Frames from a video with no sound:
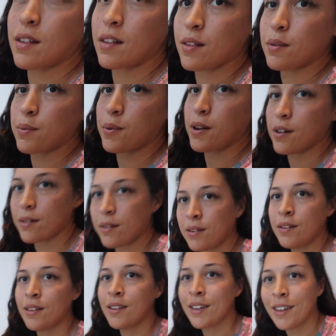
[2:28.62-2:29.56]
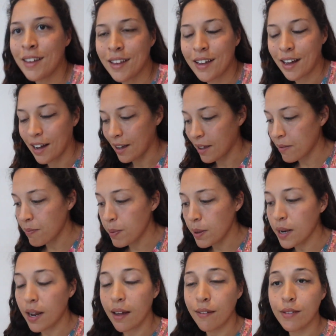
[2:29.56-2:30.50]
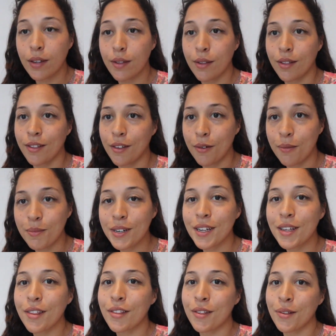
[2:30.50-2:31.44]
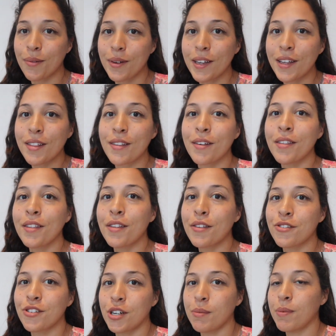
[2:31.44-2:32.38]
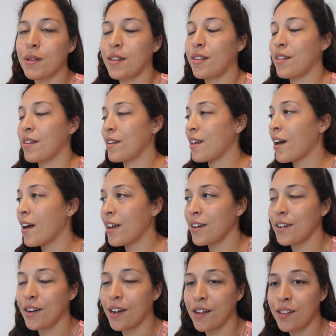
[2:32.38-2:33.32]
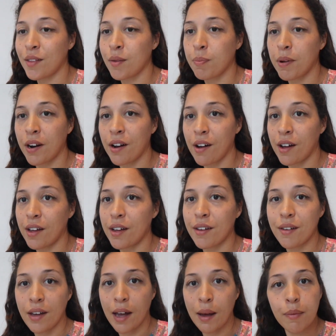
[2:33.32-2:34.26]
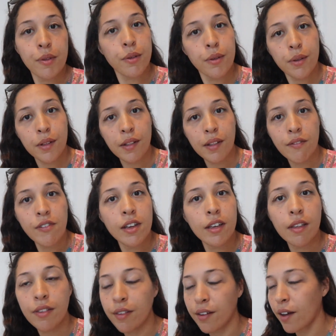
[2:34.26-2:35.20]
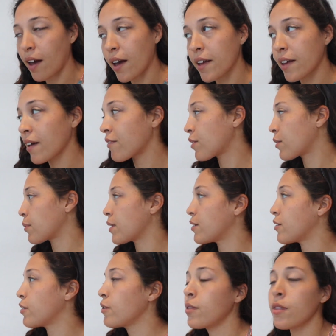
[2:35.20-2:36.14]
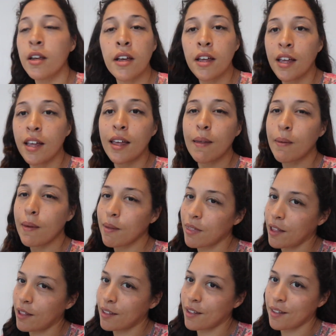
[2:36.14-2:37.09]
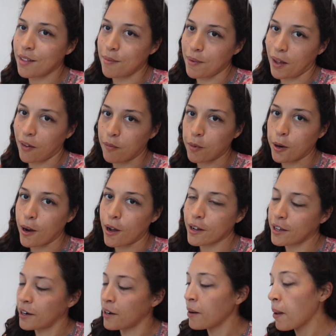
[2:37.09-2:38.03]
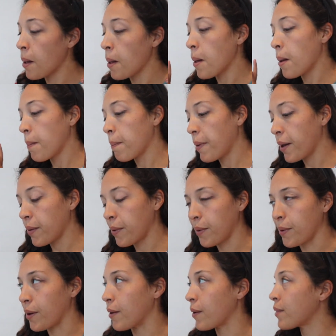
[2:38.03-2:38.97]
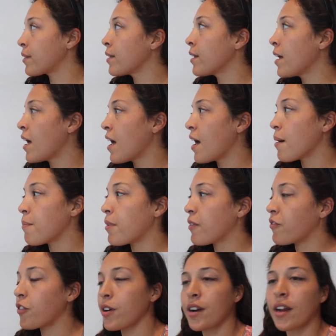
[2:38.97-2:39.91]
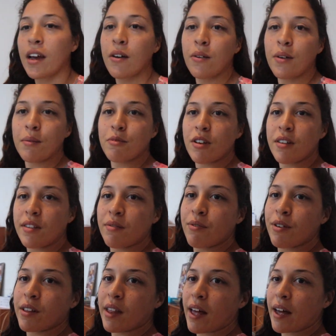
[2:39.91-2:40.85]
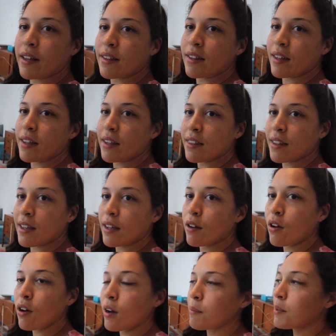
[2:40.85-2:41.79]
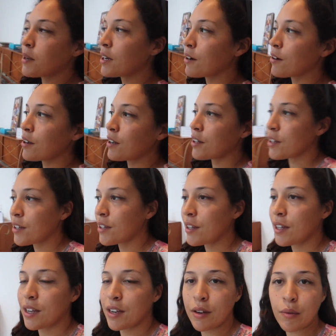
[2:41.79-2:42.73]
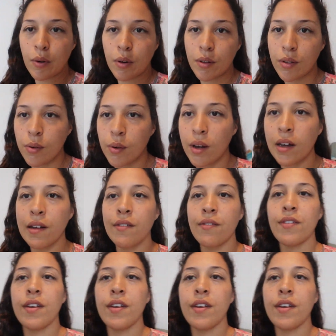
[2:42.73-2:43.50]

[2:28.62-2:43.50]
as well. I've been having so many sweets on this trip. It's kind of nuts, but I absolutely love it because I have a sweet tooth. And maybe that's because I'm half Moroccan, but who knows. But for now, I'm just relaxing in the common area, and you also have